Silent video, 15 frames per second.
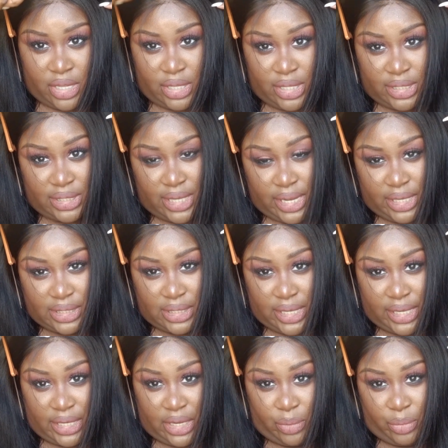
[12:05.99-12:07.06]
This side is
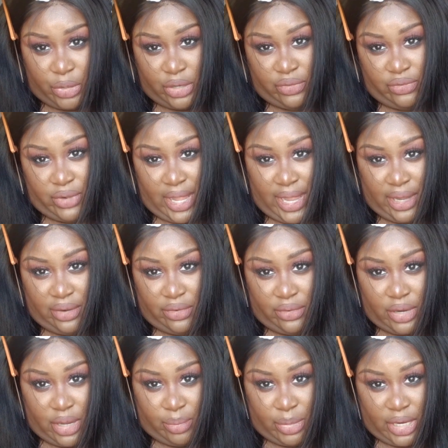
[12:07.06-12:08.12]
laying down pretty flat,
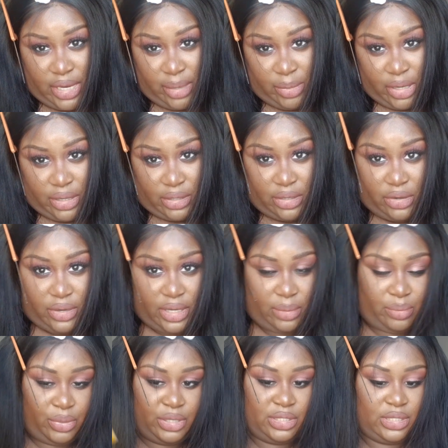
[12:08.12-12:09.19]
but I am gonna go ahead
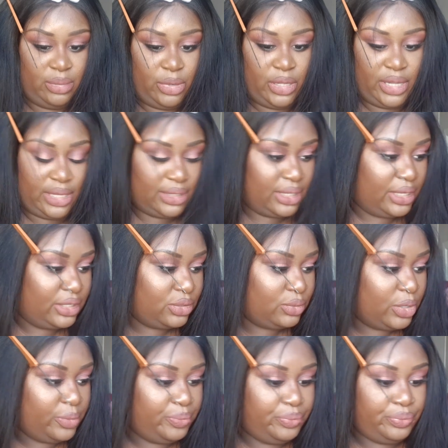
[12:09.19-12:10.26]
and put some on that side as
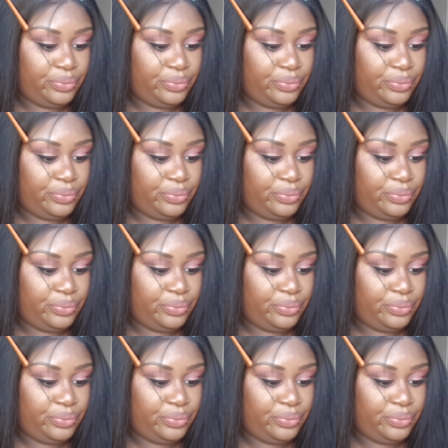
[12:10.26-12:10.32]
well.